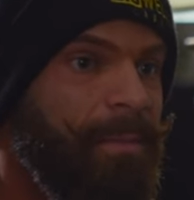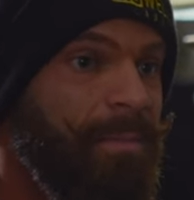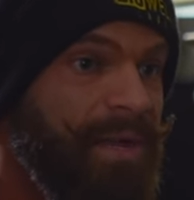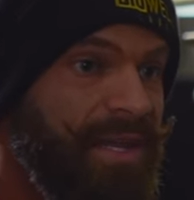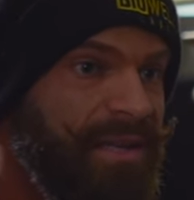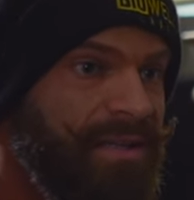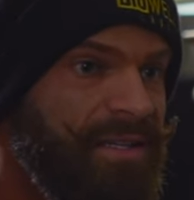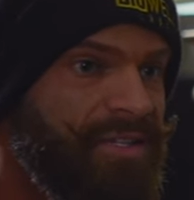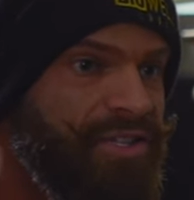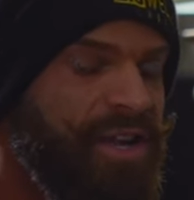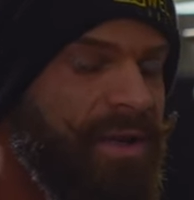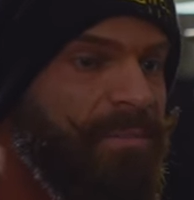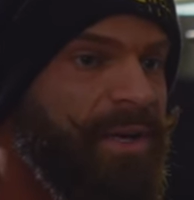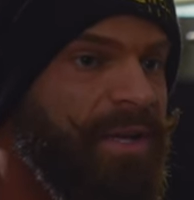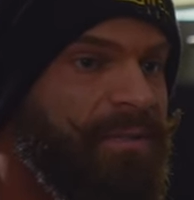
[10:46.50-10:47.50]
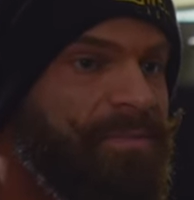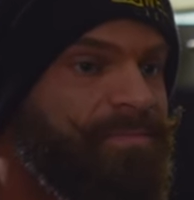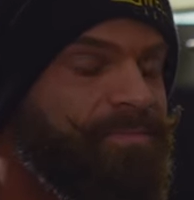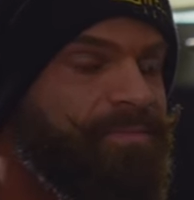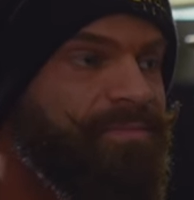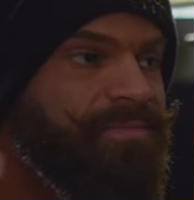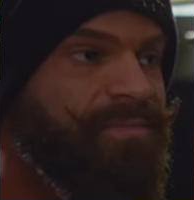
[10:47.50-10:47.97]
being the champion,
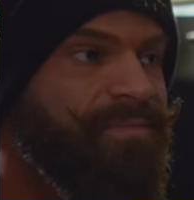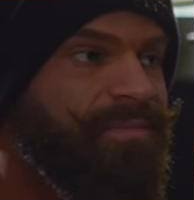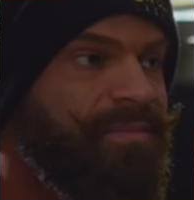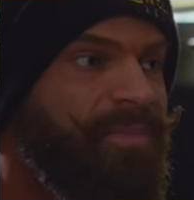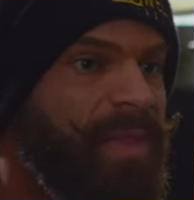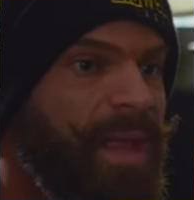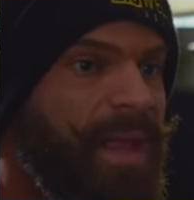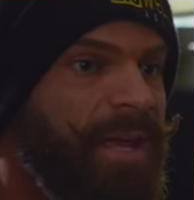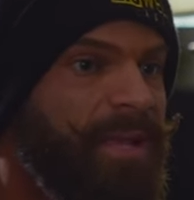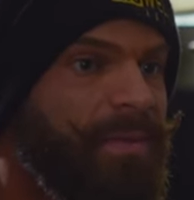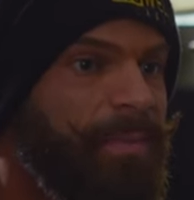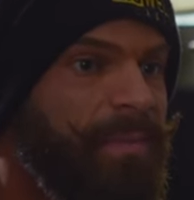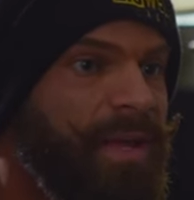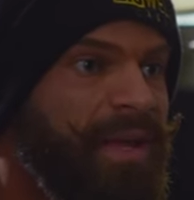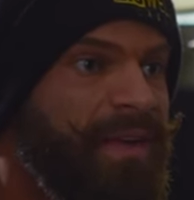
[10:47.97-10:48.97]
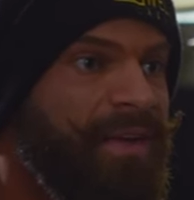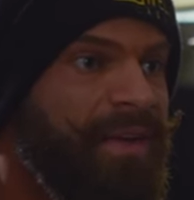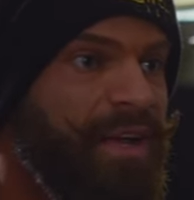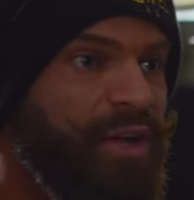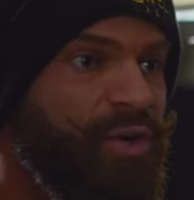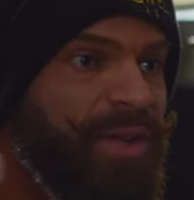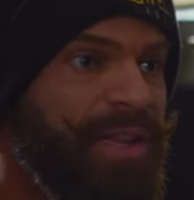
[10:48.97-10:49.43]
and being
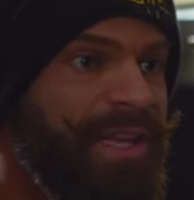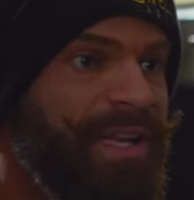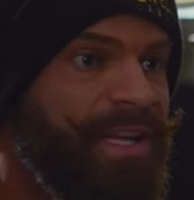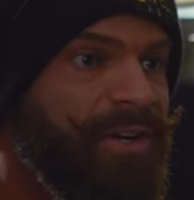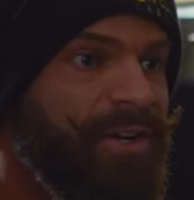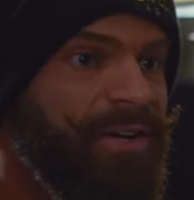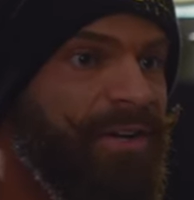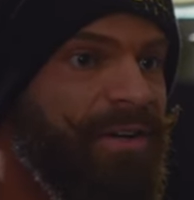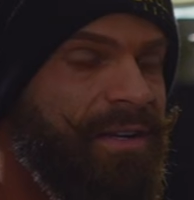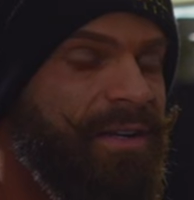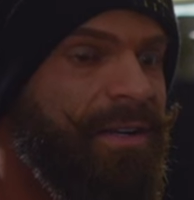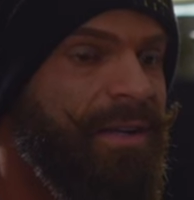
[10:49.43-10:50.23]
a good leader.